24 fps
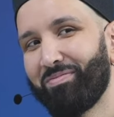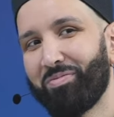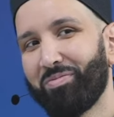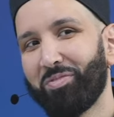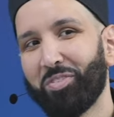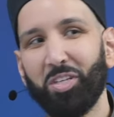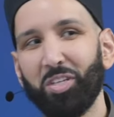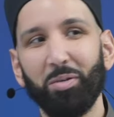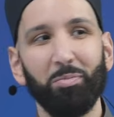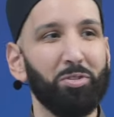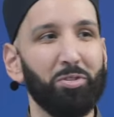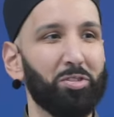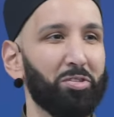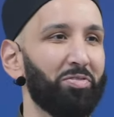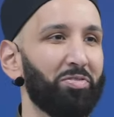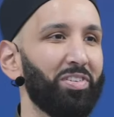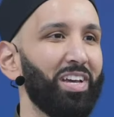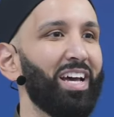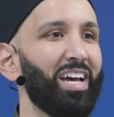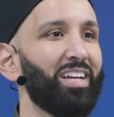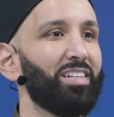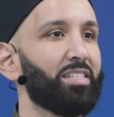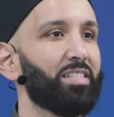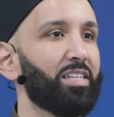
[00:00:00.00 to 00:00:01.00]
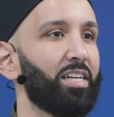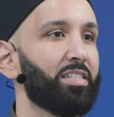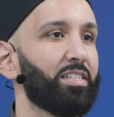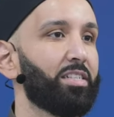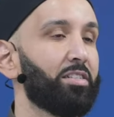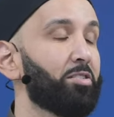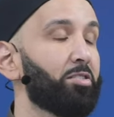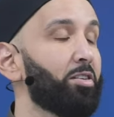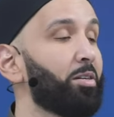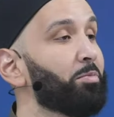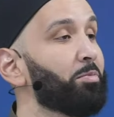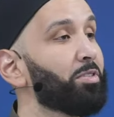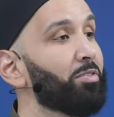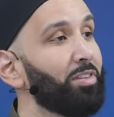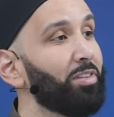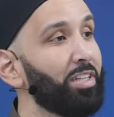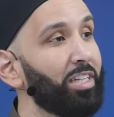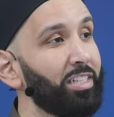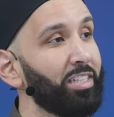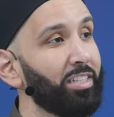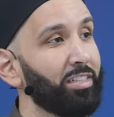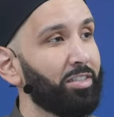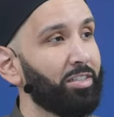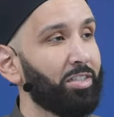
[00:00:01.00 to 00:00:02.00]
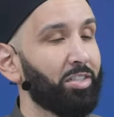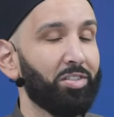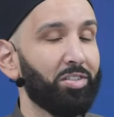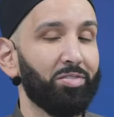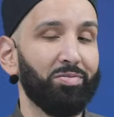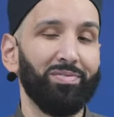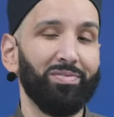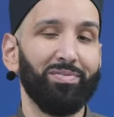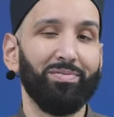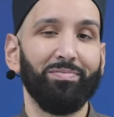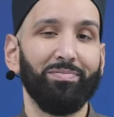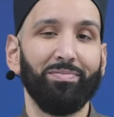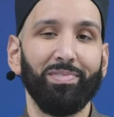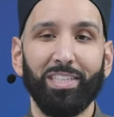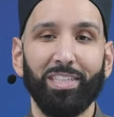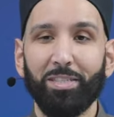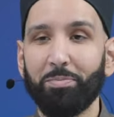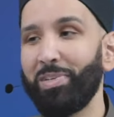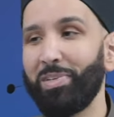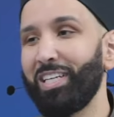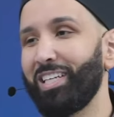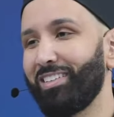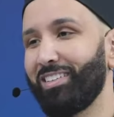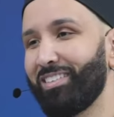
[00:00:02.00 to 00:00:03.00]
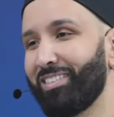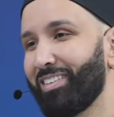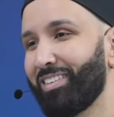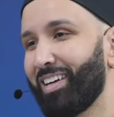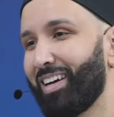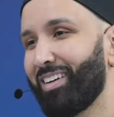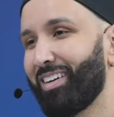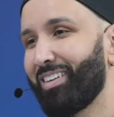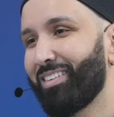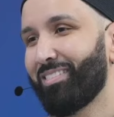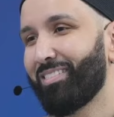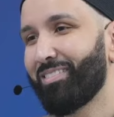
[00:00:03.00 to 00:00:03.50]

So Abu Sufyan says, in terms of lineage, it's me.